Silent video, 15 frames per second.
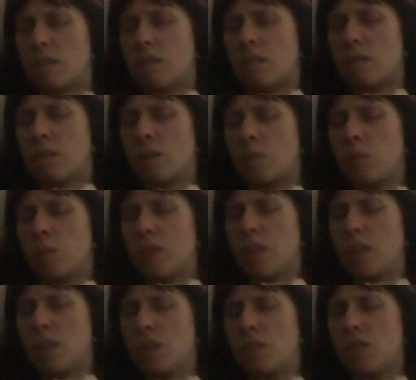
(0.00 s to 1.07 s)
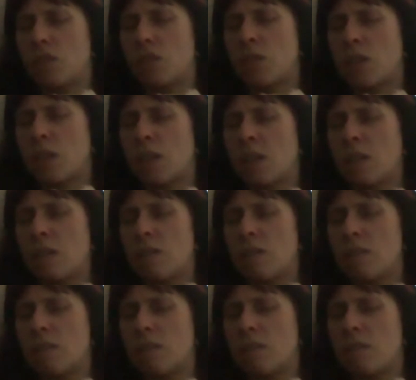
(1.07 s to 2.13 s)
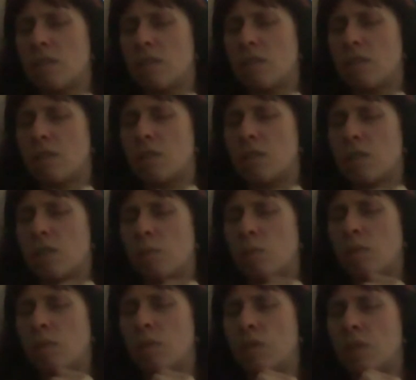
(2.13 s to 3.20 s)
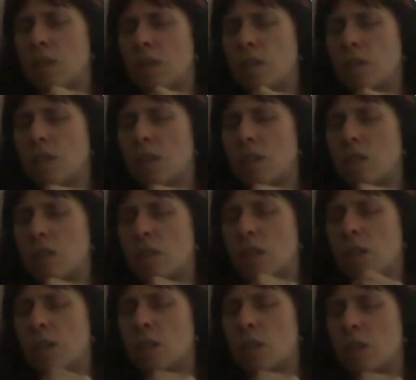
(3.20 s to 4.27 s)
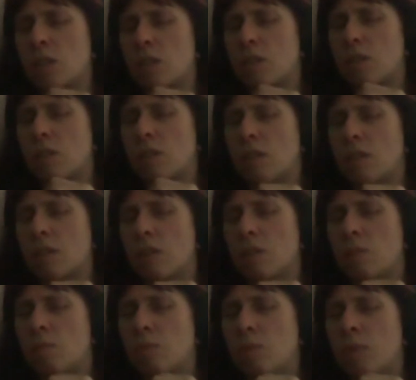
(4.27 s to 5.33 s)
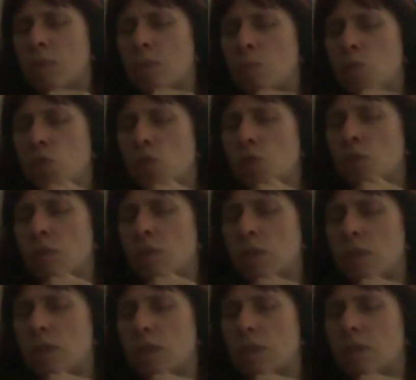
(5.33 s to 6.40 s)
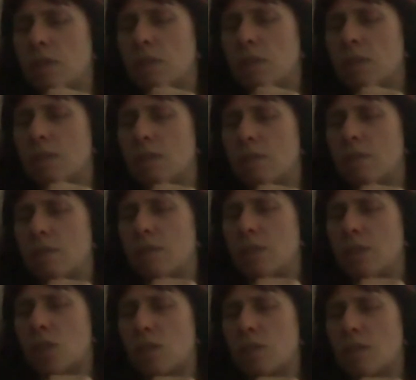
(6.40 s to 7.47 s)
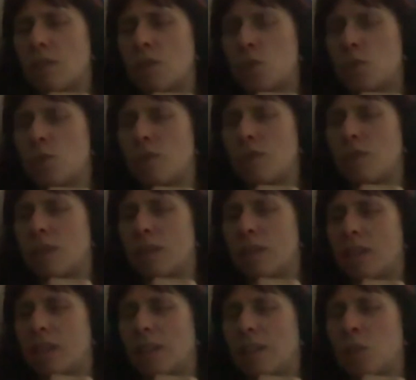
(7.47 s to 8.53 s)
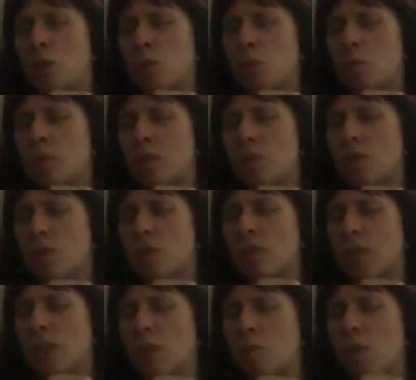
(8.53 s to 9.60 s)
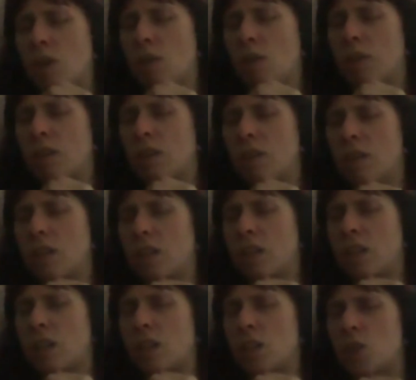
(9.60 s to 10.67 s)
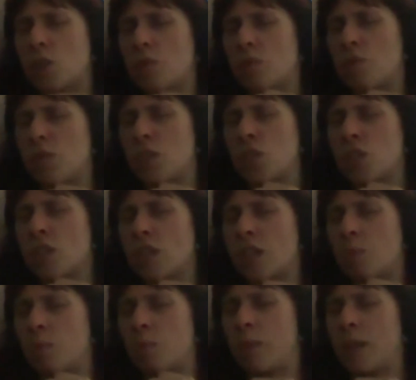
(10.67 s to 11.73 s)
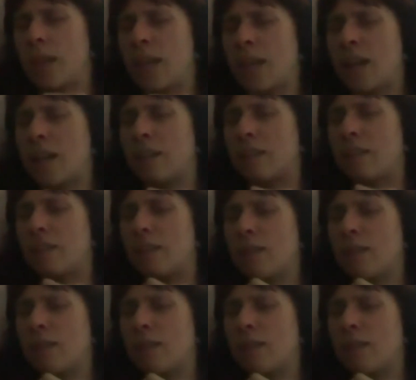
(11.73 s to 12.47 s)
completely understand some of the things that he says, but I'm sure that, you know, it's good and like he knows what he's talking about and like he has a vision and a plan and